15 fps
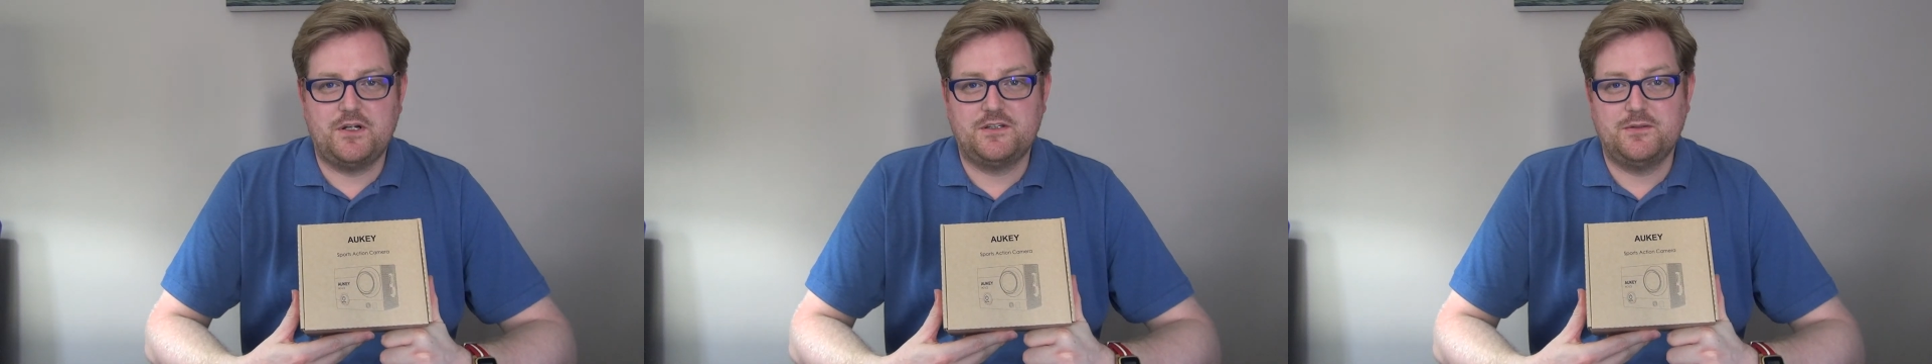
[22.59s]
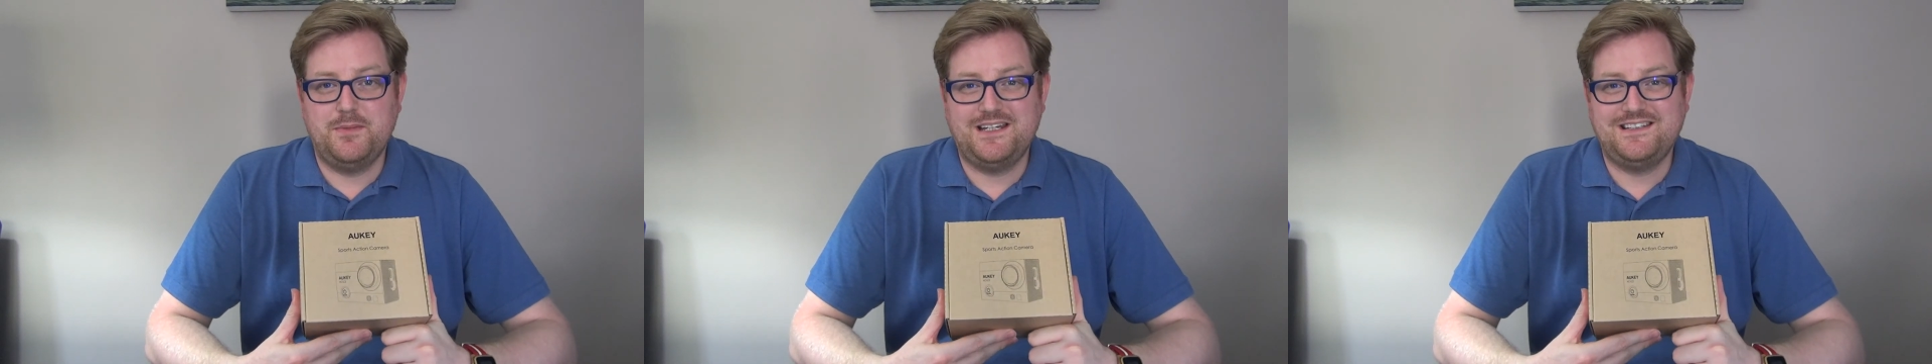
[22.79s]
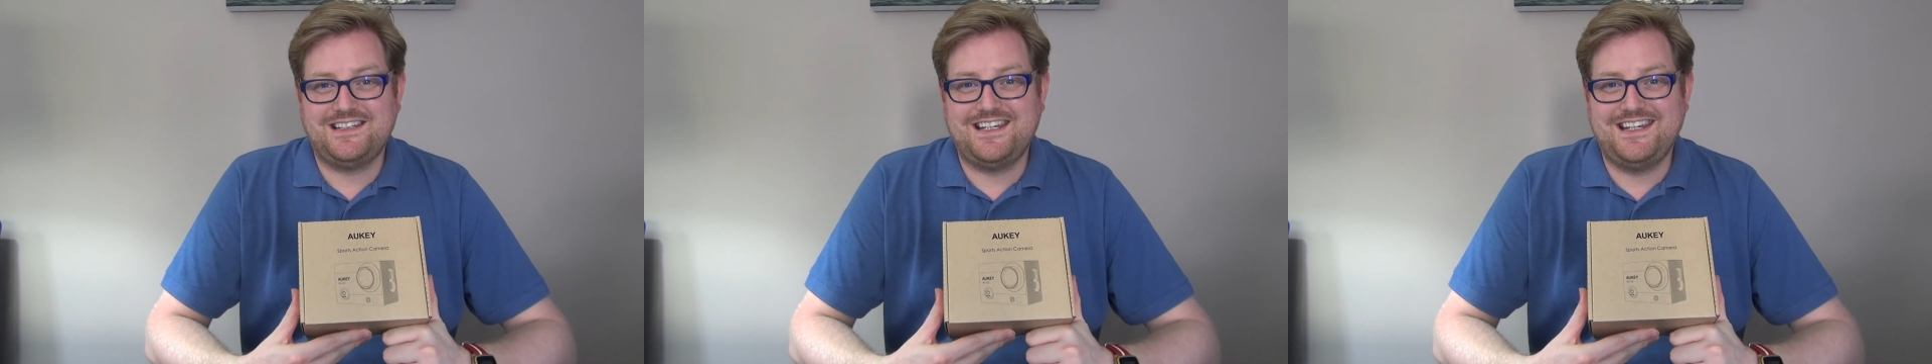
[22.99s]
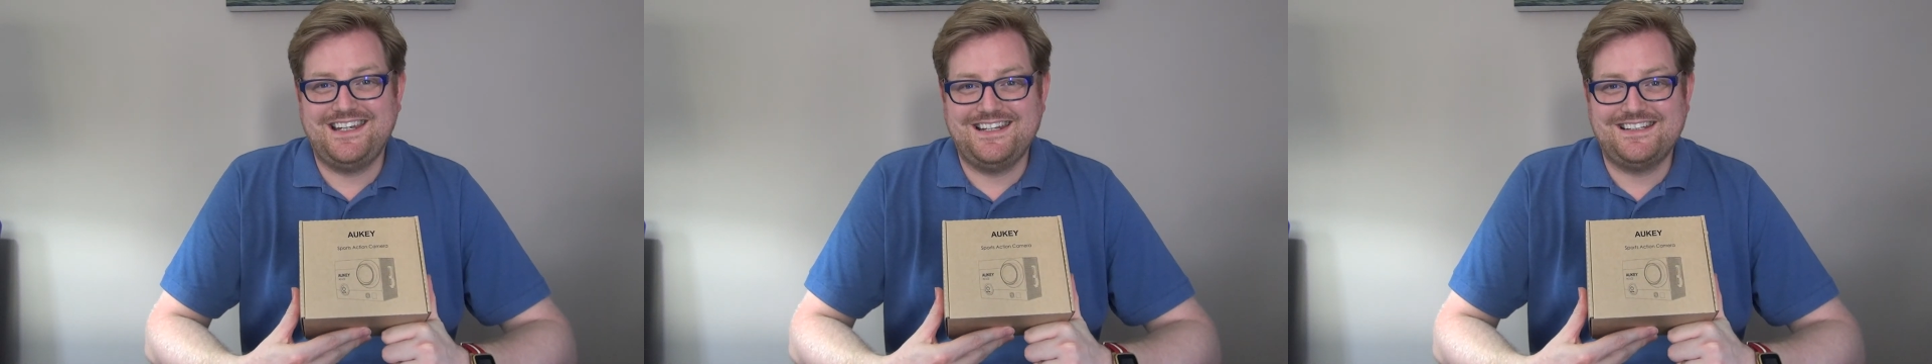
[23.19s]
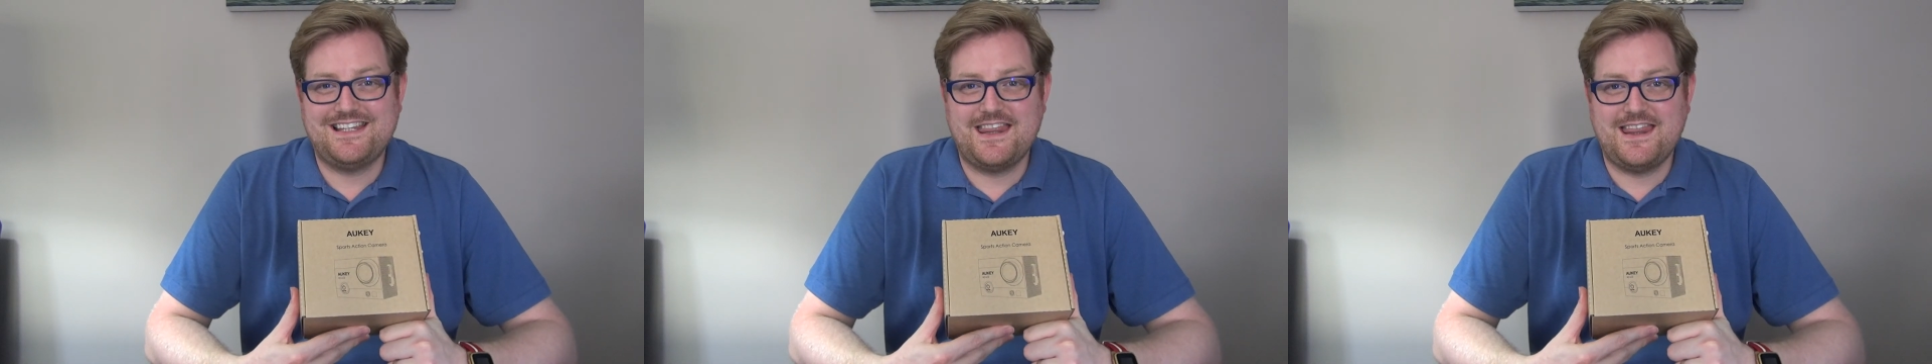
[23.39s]
So basically
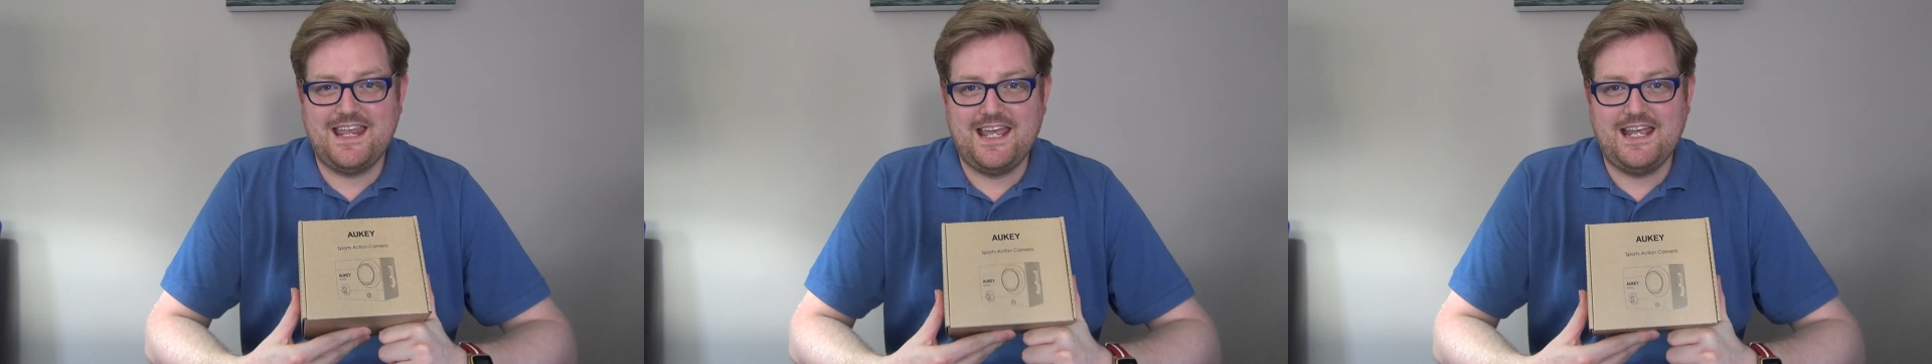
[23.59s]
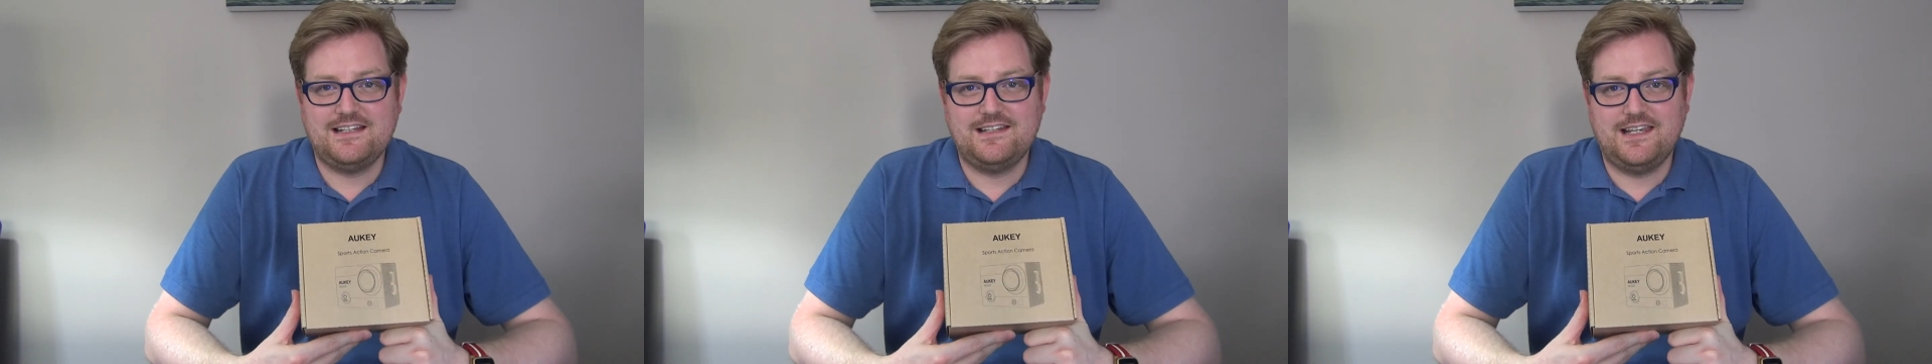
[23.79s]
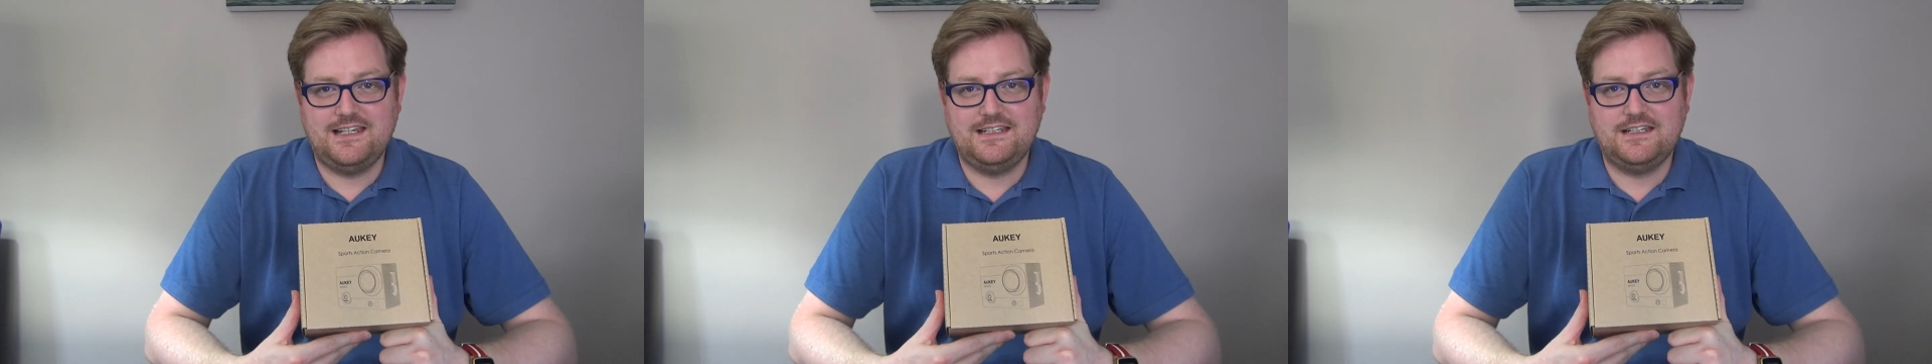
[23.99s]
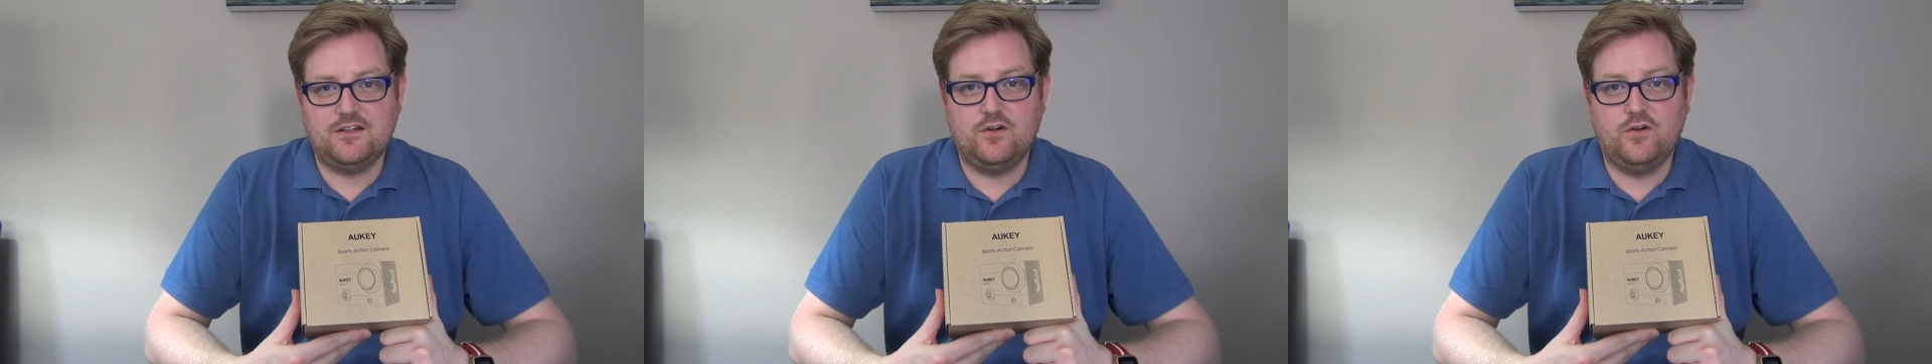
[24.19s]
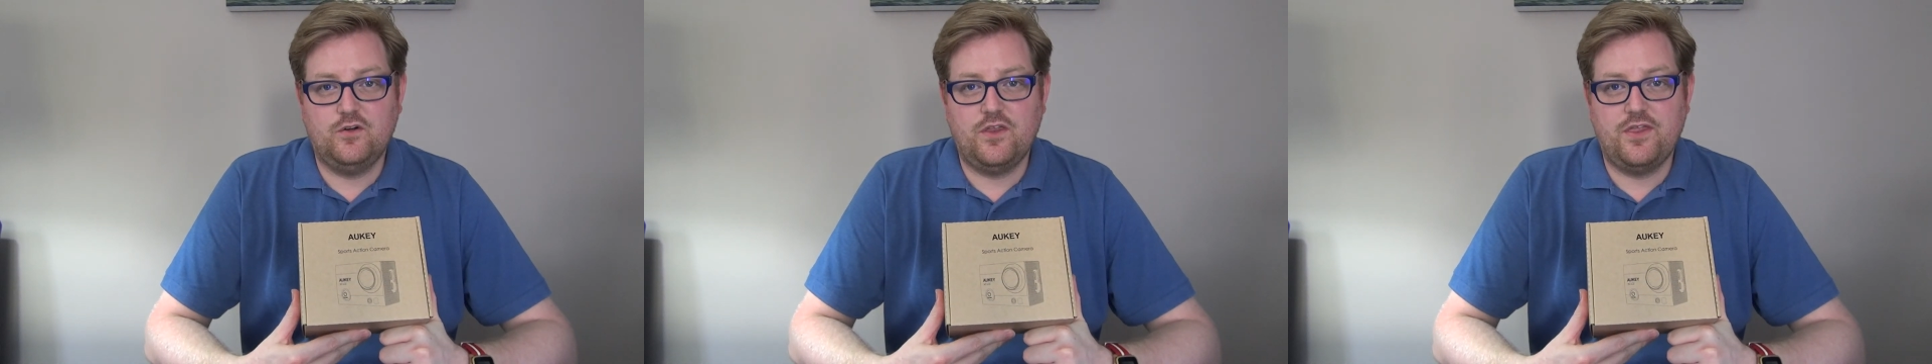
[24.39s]
it's their take
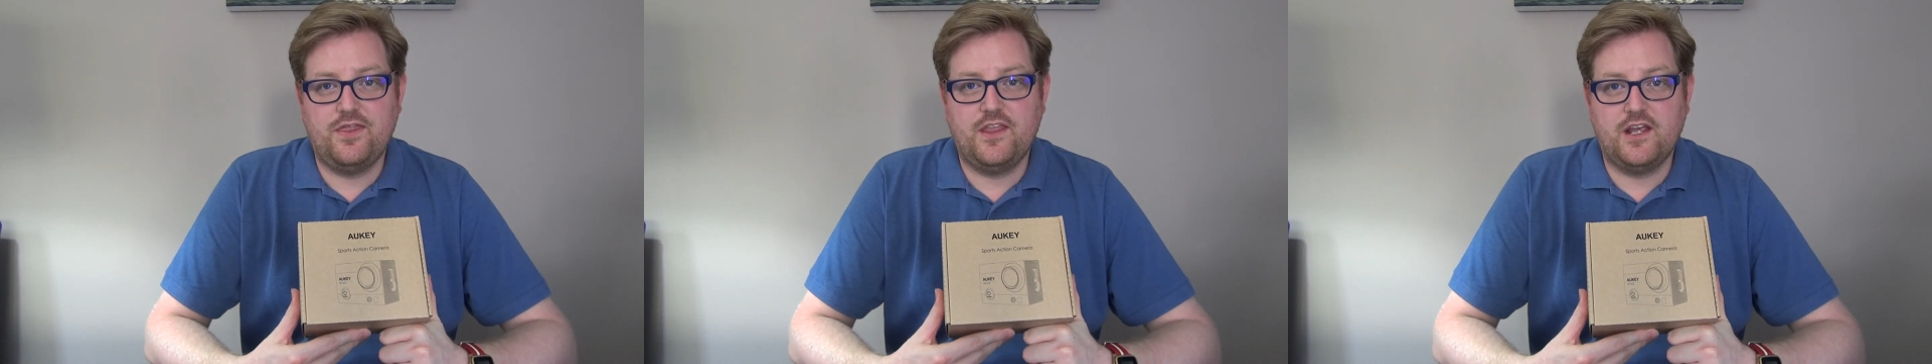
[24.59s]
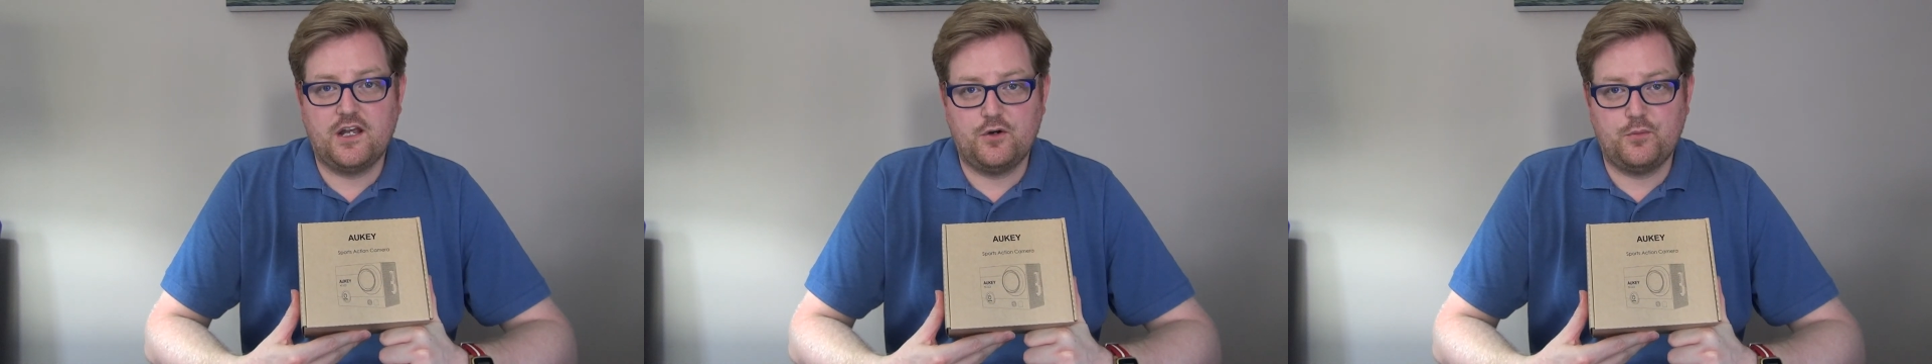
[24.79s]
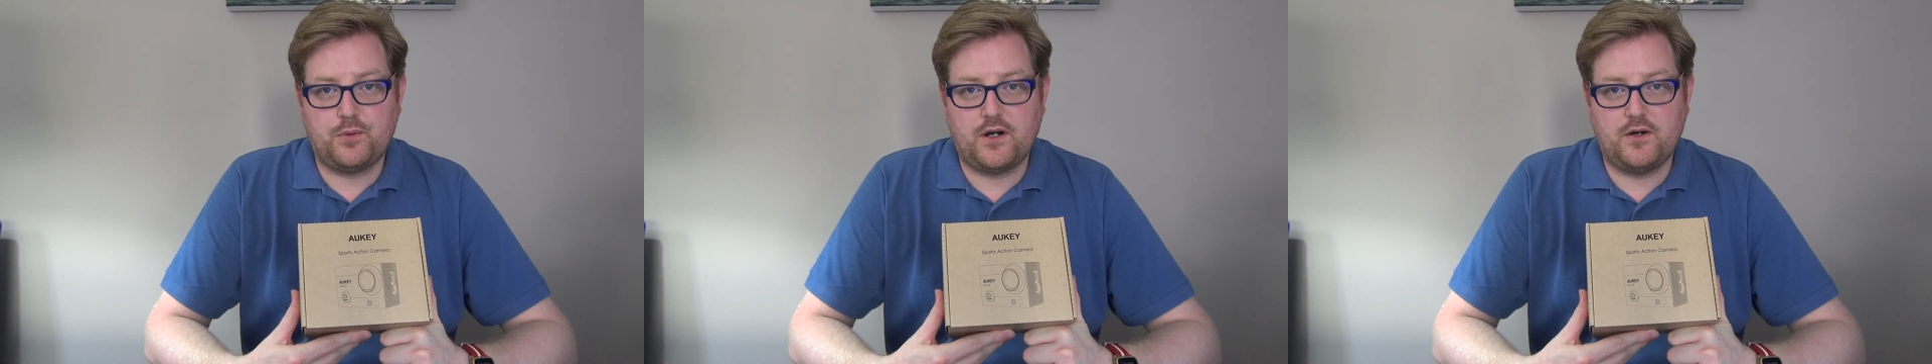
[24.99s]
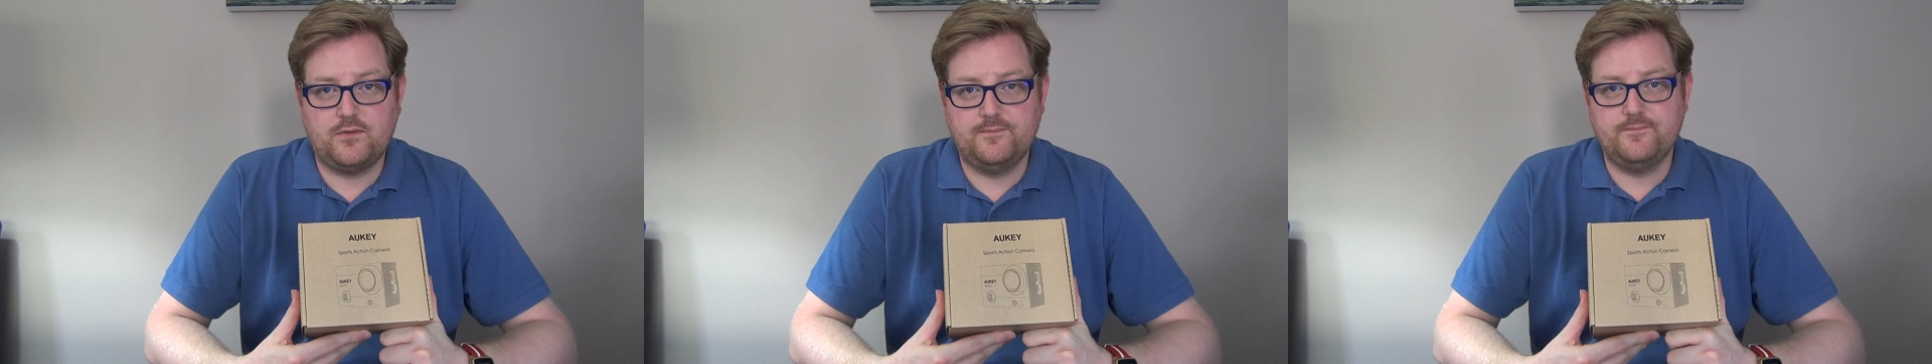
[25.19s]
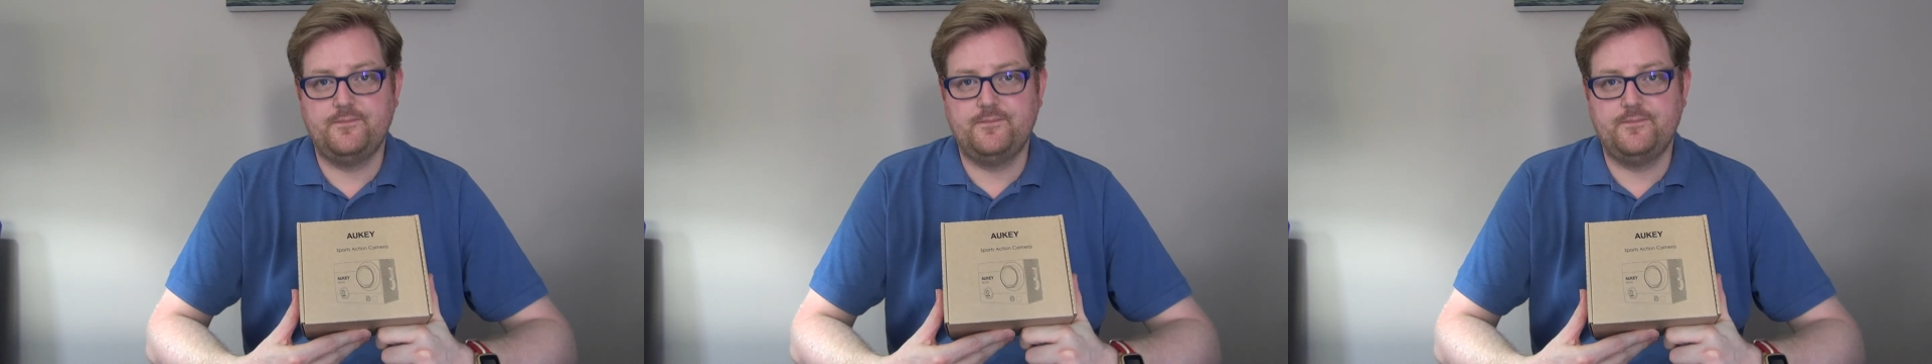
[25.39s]
on the GoPro.